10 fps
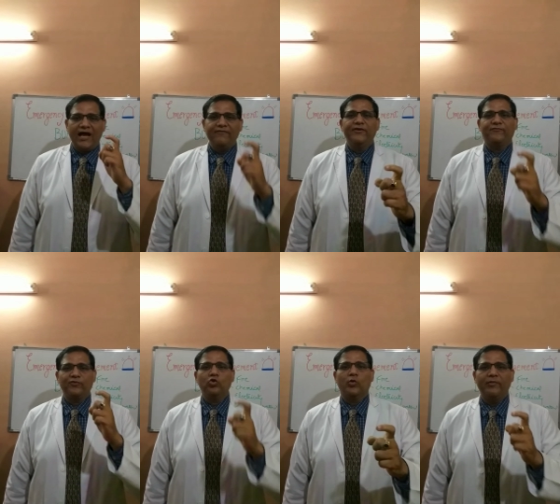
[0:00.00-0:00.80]
IV
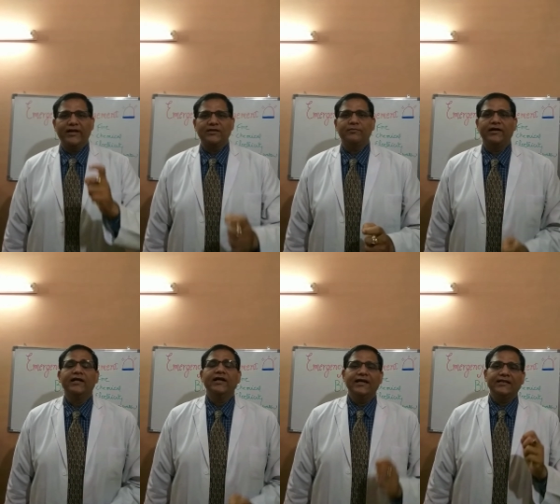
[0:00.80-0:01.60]
fluid management
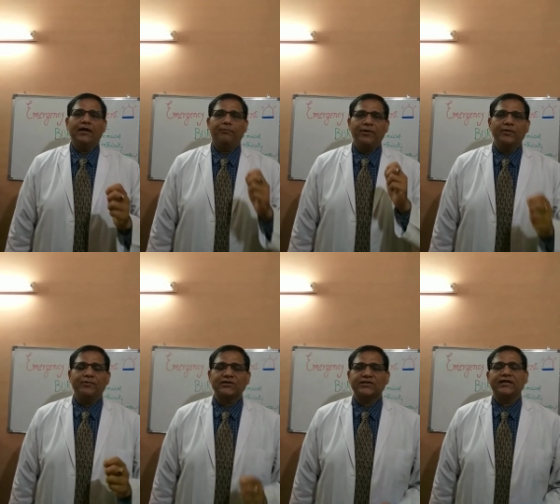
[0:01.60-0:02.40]
in the burn
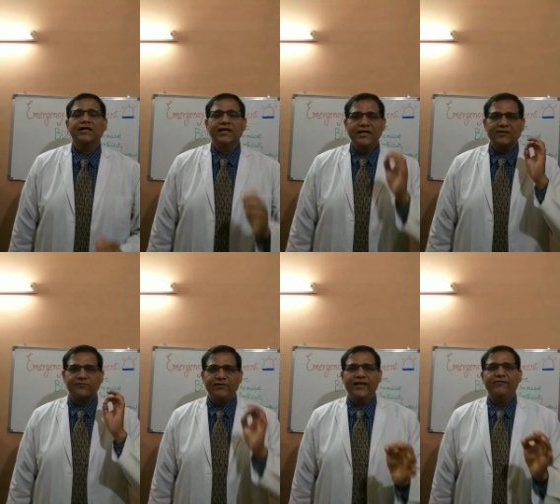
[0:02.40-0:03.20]
patient is
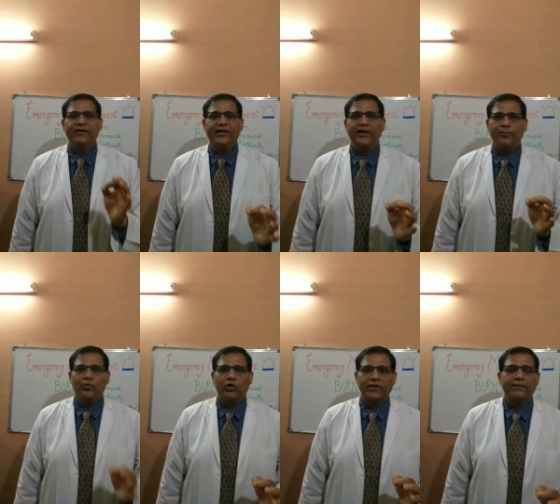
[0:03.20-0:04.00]
very
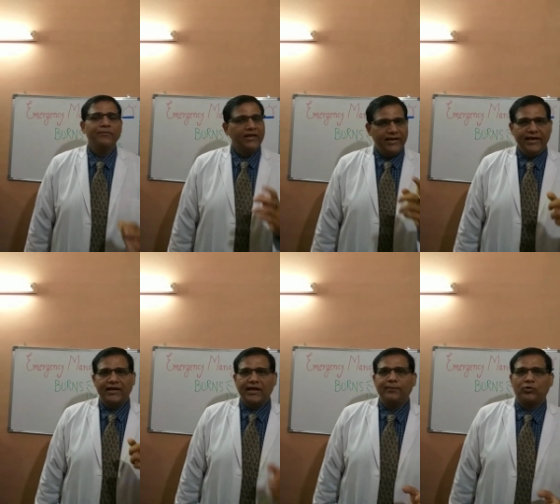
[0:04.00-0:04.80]
important. Here
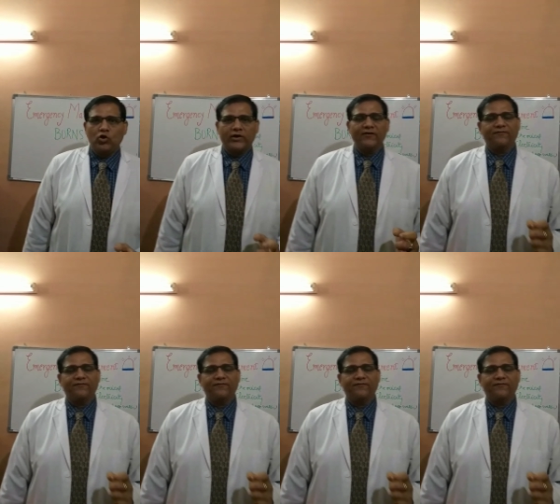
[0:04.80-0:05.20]
I am talking